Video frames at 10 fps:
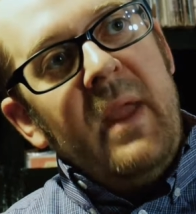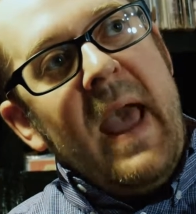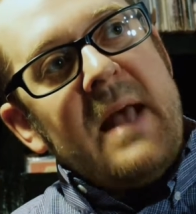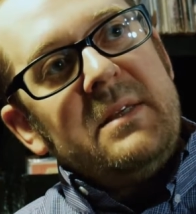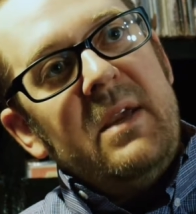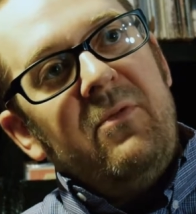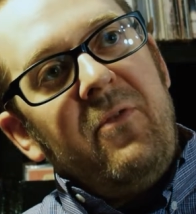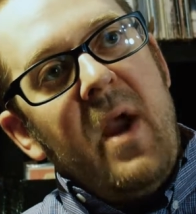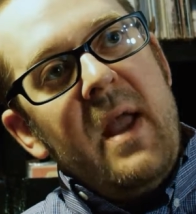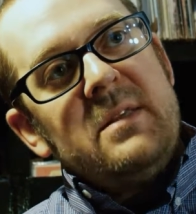asking
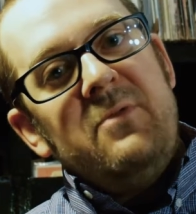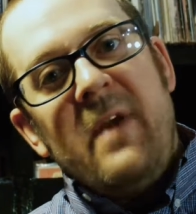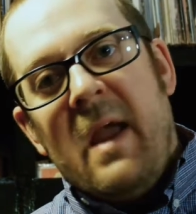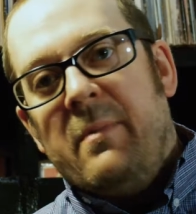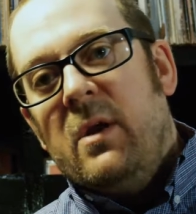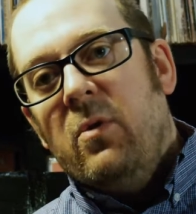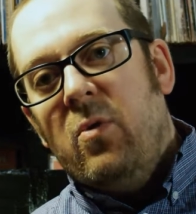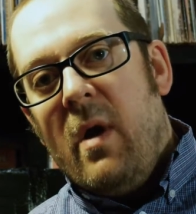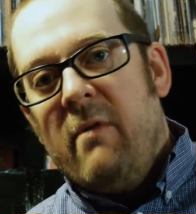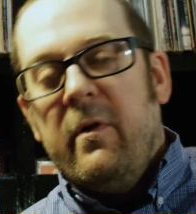friends and family or
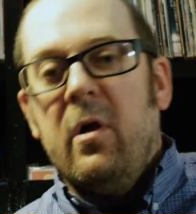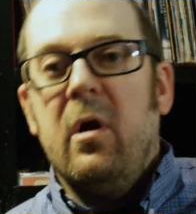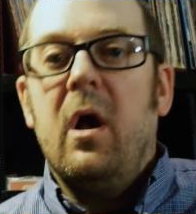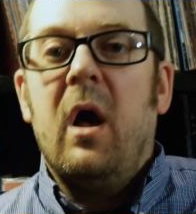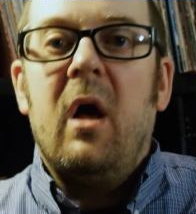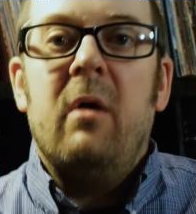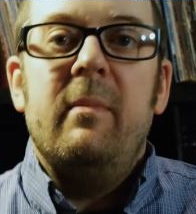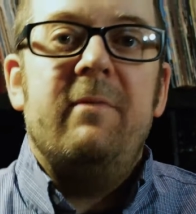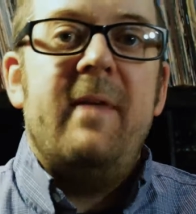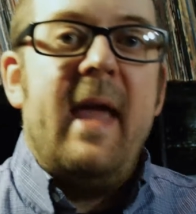whoever
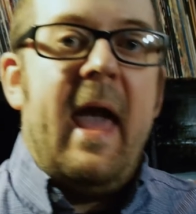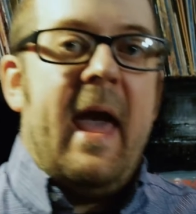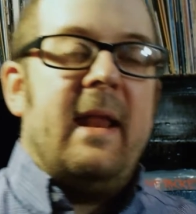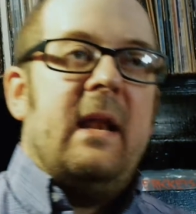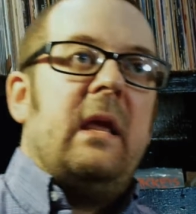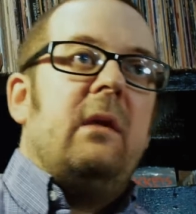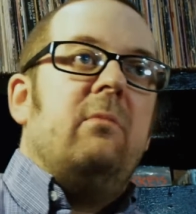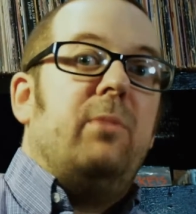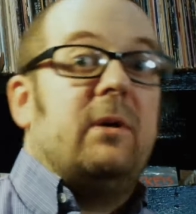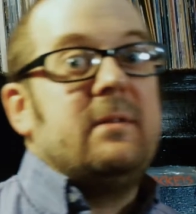if they had any
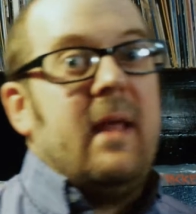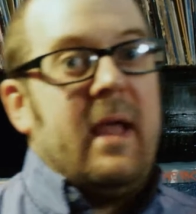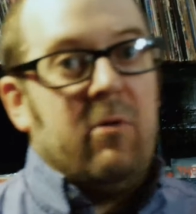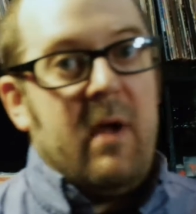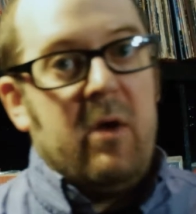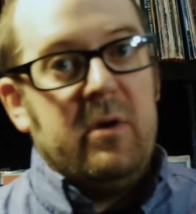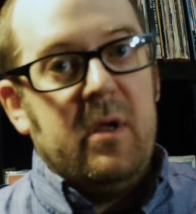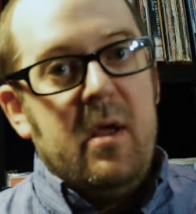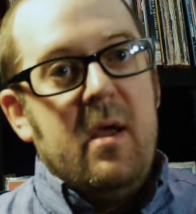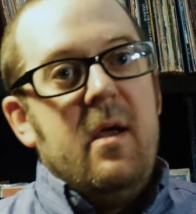books laying
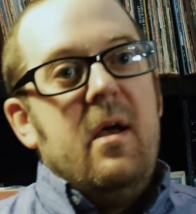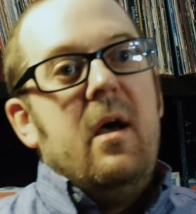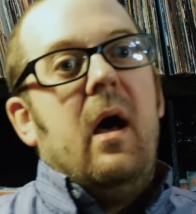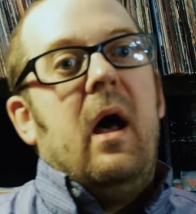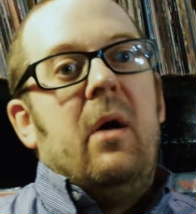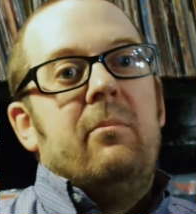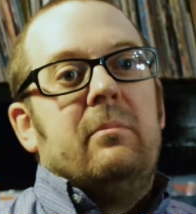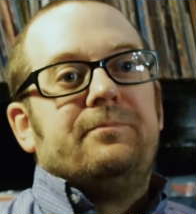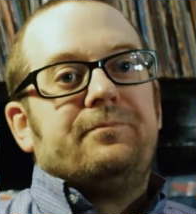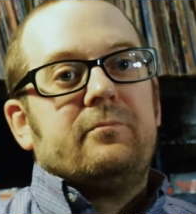around
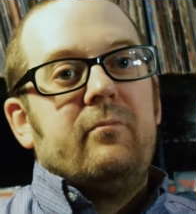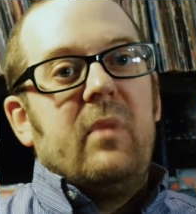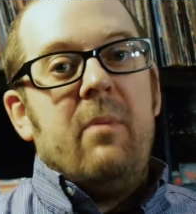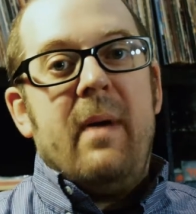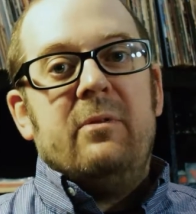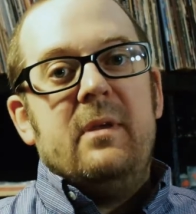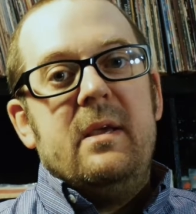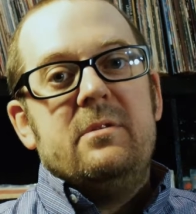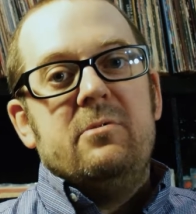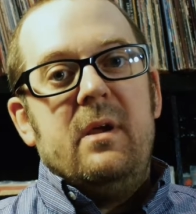about the
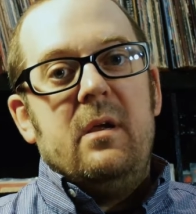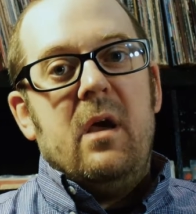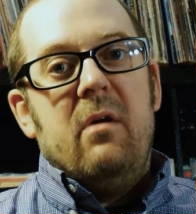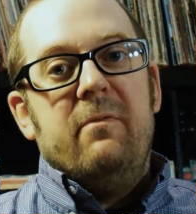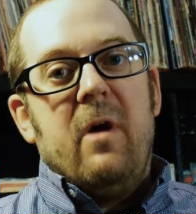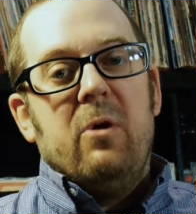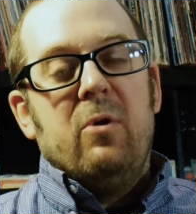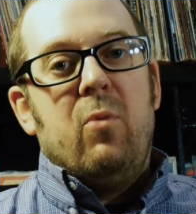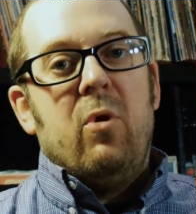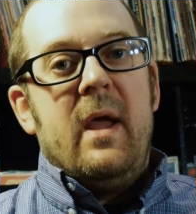history of
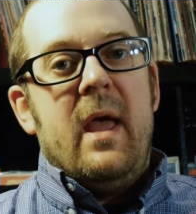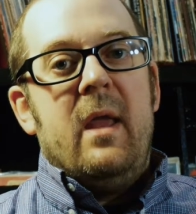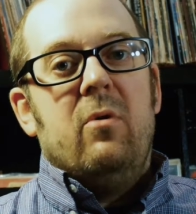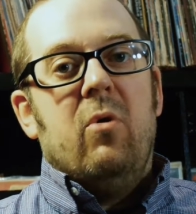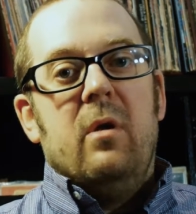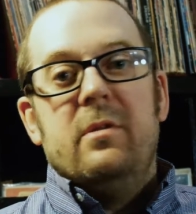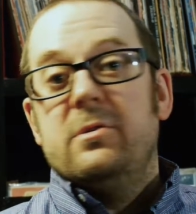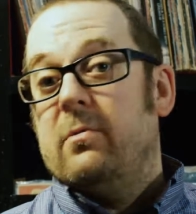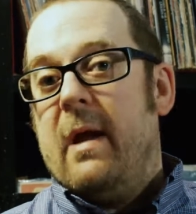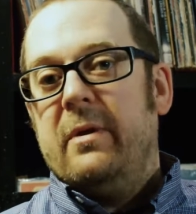Fargo, Moorhead, or the
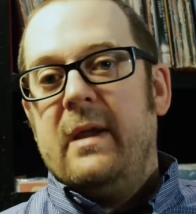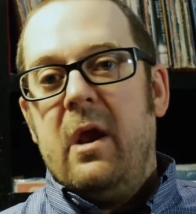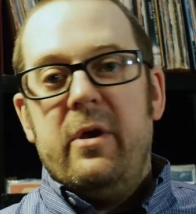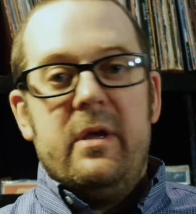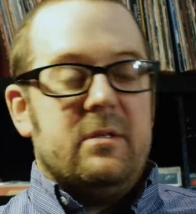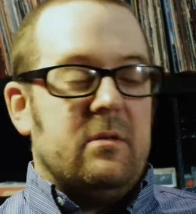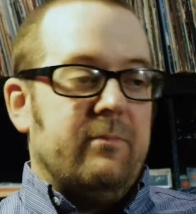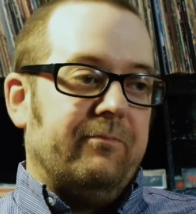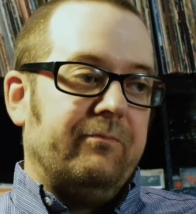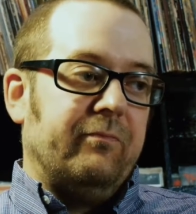surrounding areas.
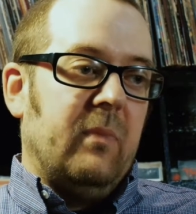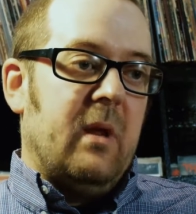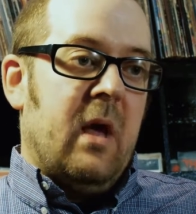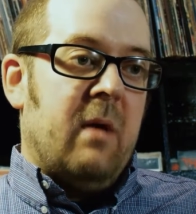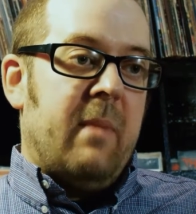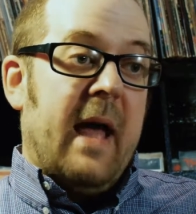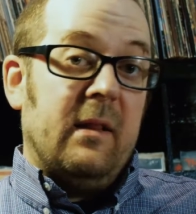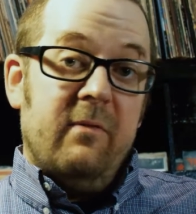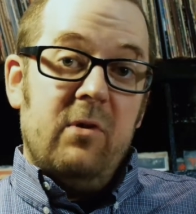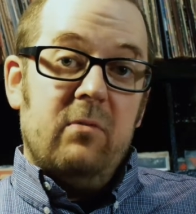I
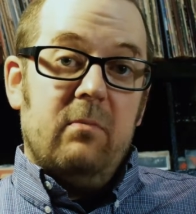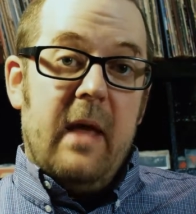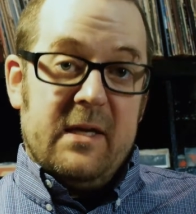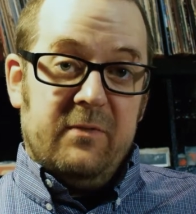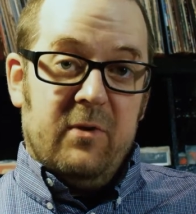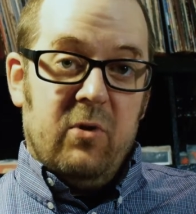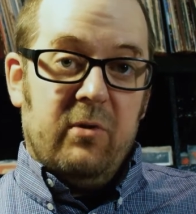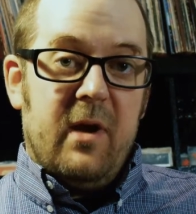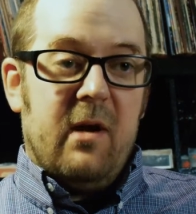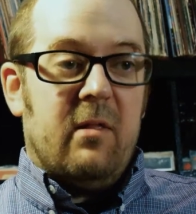live in Asheville,
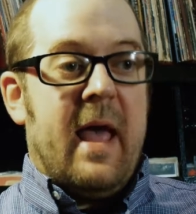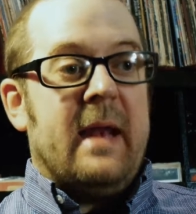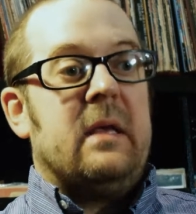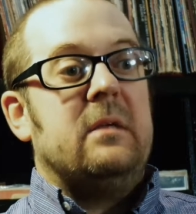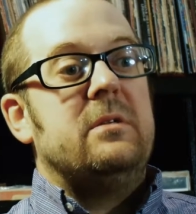North Carolina,